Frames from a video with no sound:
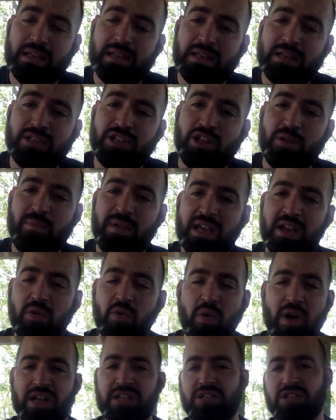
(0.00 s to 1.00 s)
So the big
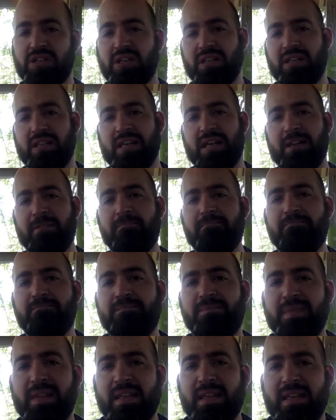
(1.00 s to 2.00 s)
question then
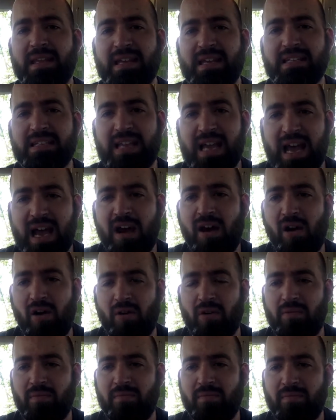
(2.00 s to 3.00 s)
is how?
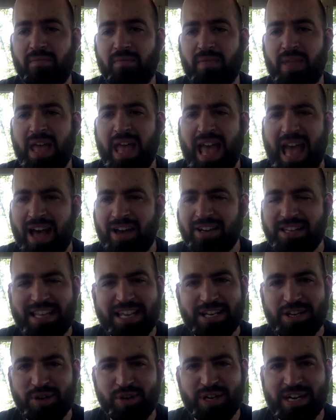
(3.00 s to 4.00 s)
How did
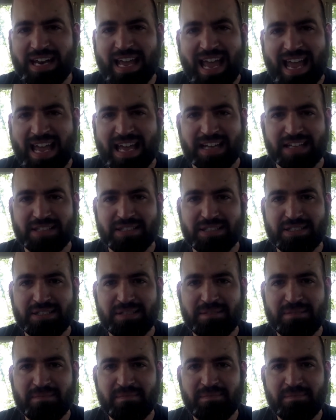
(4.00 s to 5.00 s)
they do it in Acts?
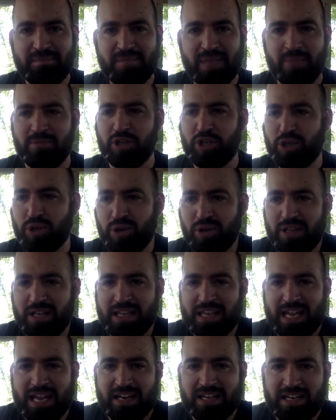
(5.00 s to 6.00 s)
I mean, surely
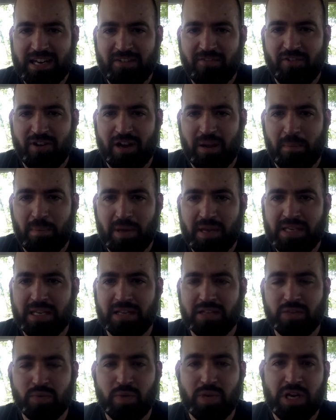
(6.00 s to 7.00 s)
they had differing
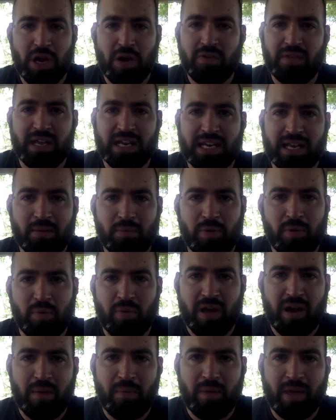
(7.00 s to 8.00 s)
opinions. We know they did. We
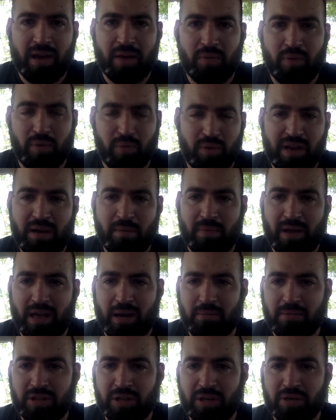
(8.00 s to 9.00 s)
read about it. We read about
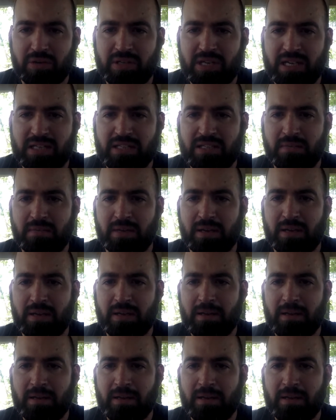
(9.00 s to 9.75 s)
them in the New Testament.